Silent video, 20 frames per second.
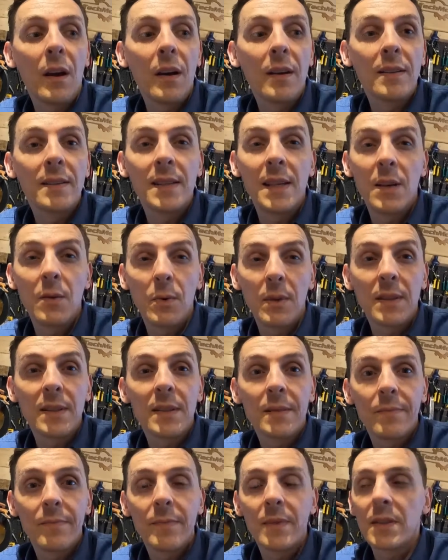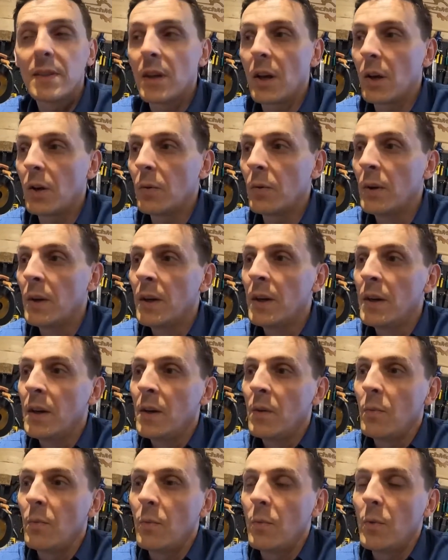sequence. So
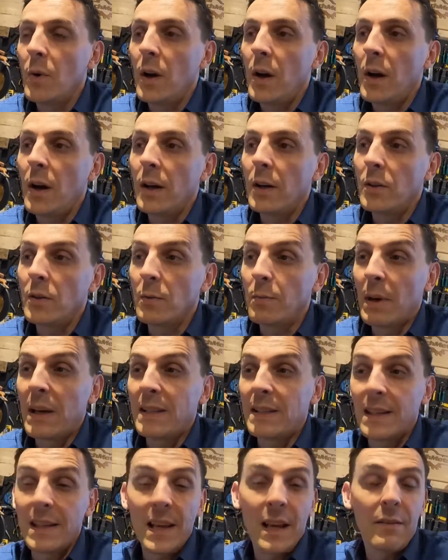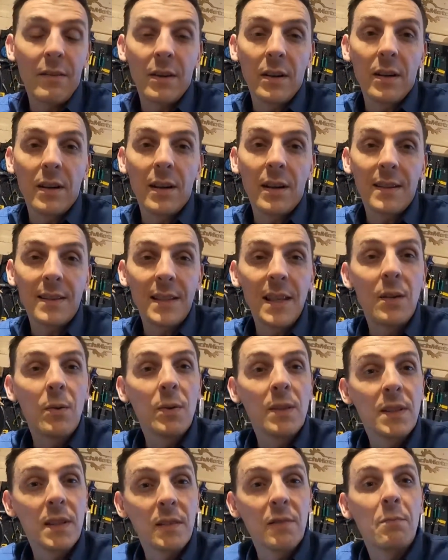you basically have a
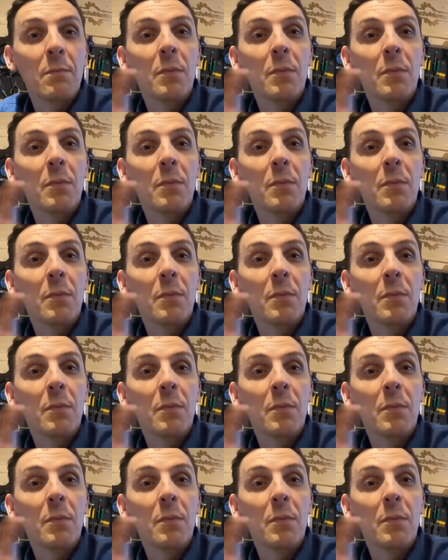sequence of